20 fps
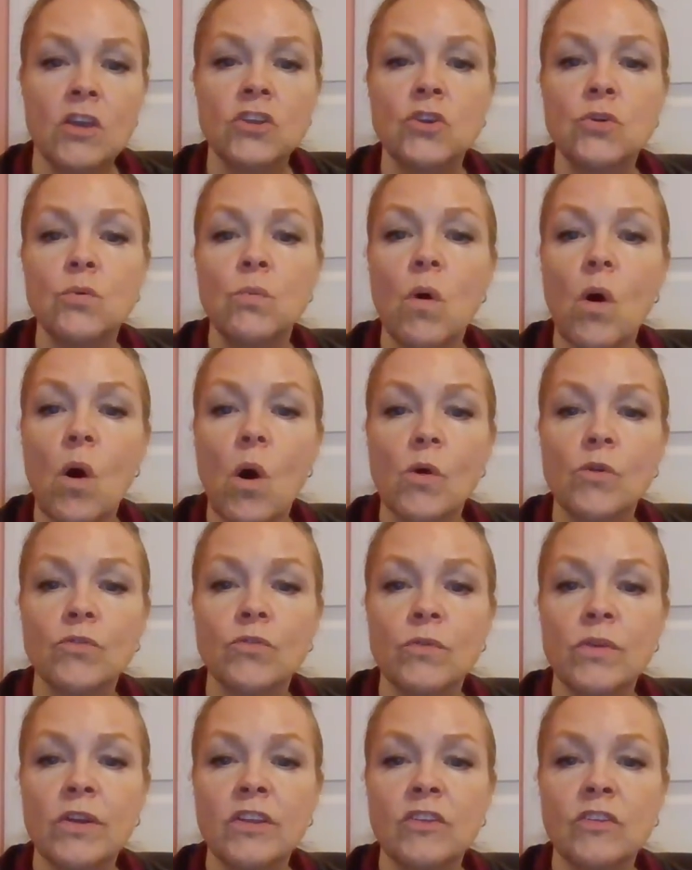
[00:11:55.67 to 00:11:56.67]
You will
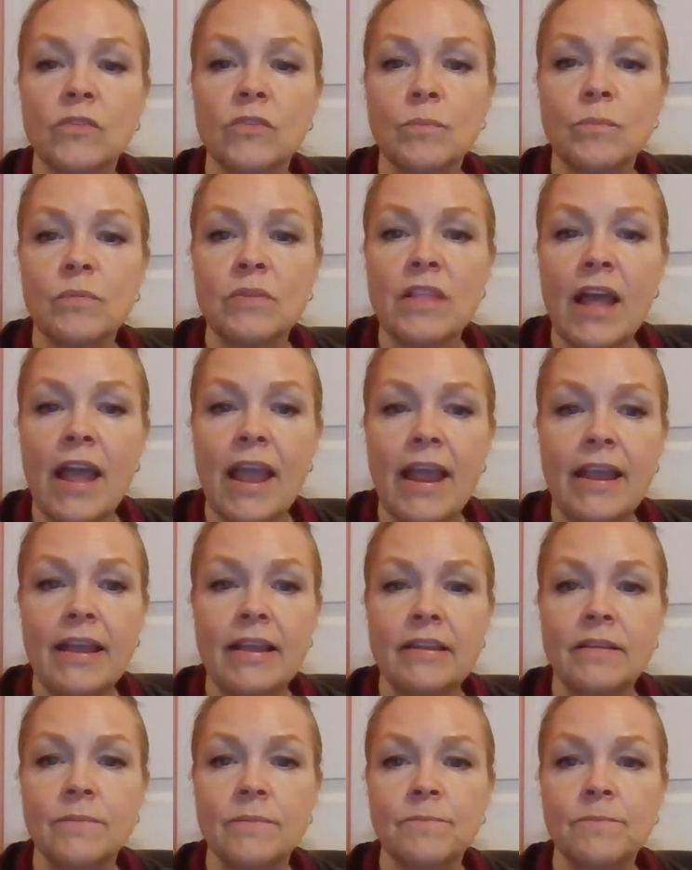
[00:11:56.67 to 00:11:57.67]
also
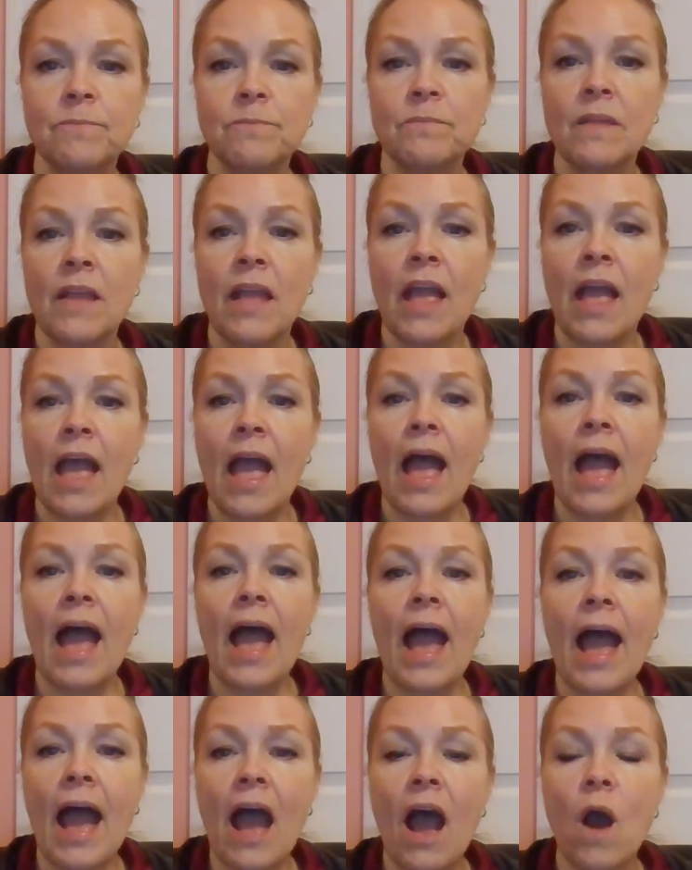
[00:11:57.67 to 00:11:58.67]
explain
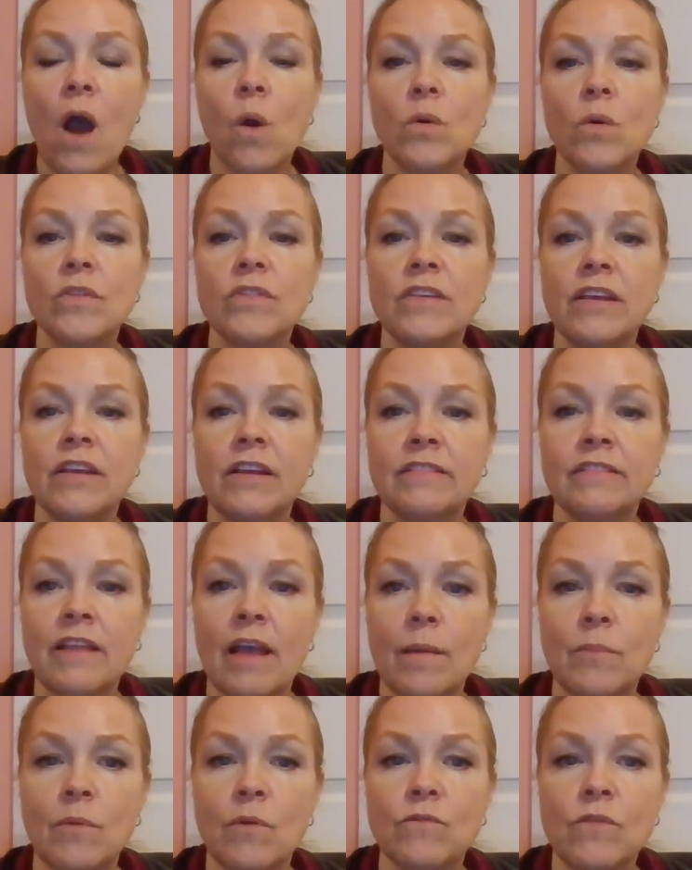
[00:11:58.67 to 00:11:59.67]
how the
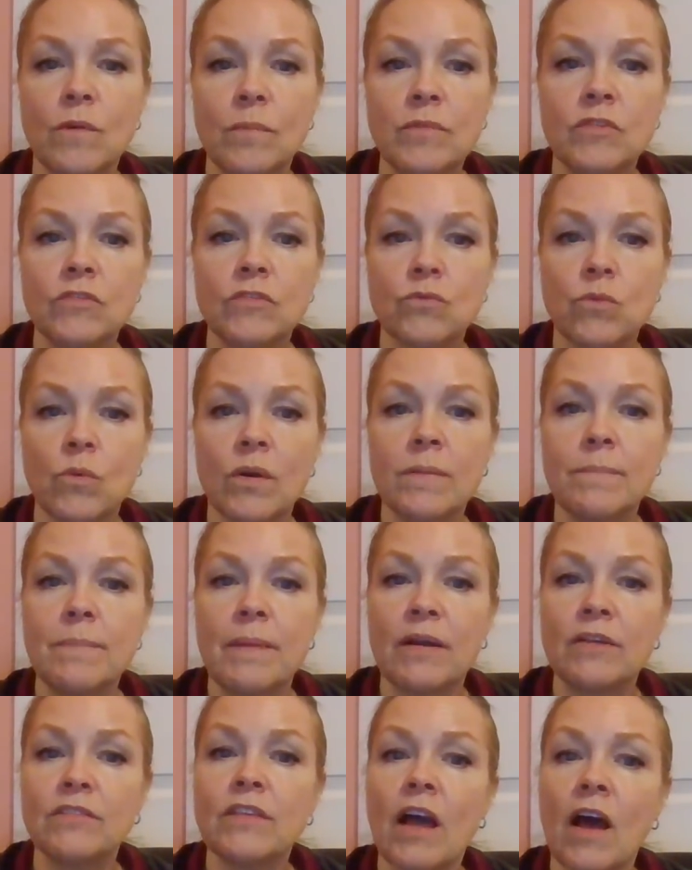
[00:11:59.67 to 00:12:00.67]
example from the story
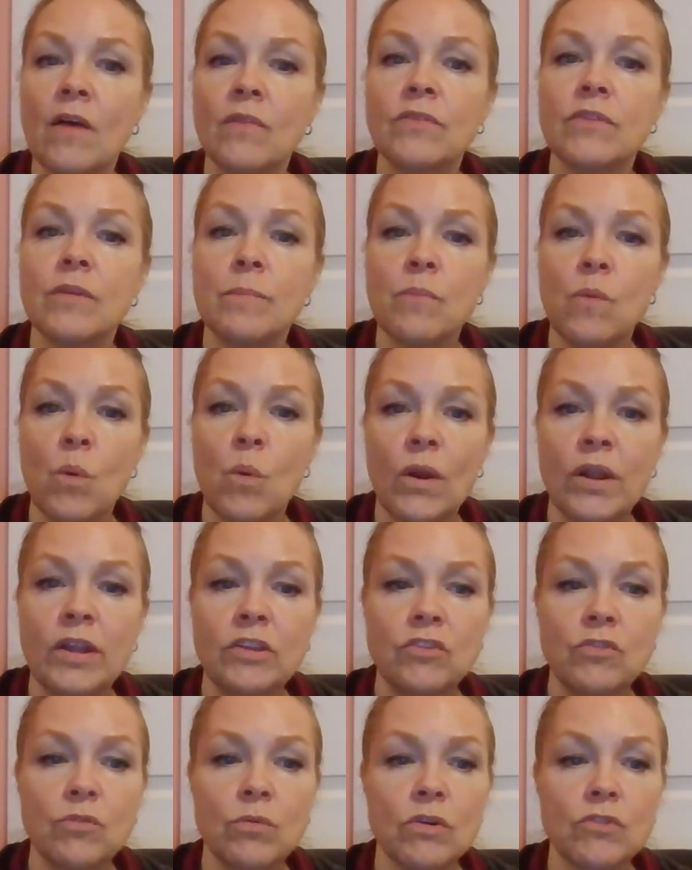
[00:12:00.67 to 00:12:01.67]
bears out the
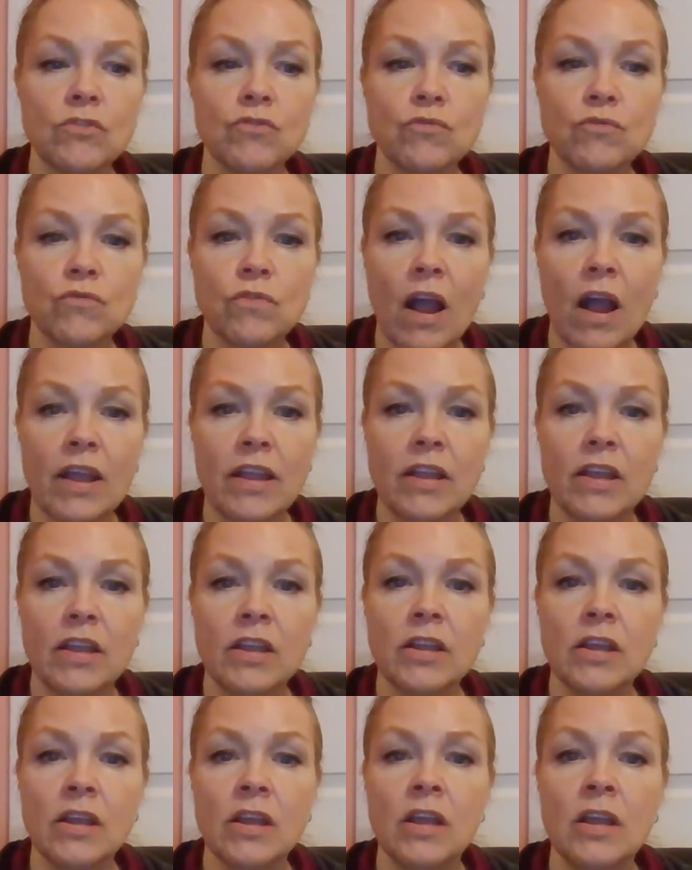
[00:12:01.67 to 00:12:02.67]
point you are
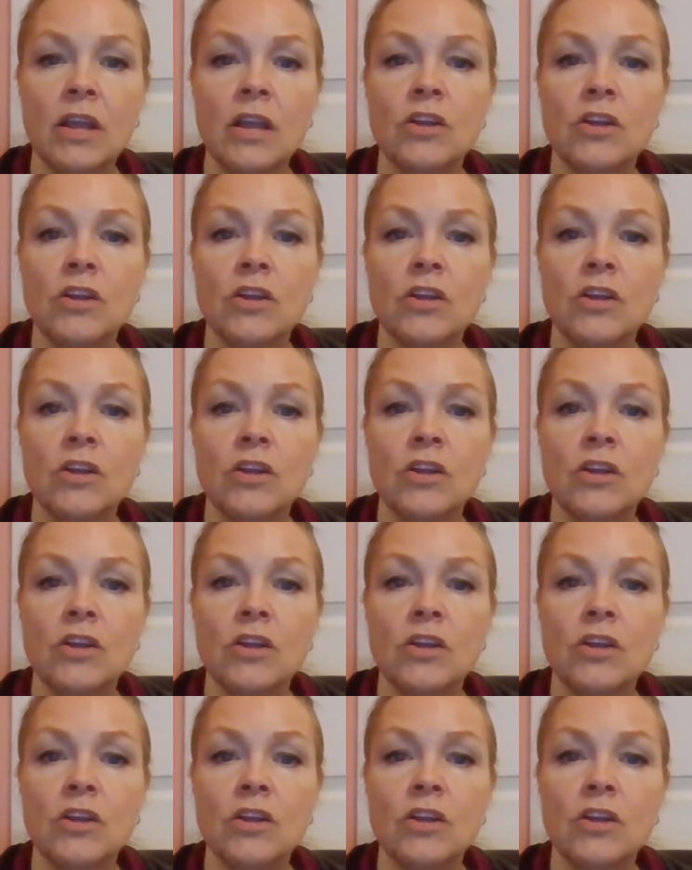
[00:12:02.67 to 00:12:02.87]
trying